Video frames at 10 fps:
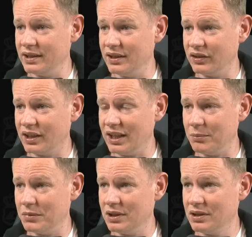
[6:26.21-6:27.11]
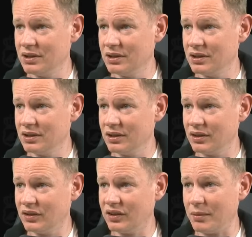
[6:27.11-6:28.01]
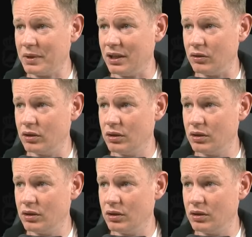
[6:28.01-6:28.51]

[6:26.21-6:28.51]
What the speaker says: this game somehow.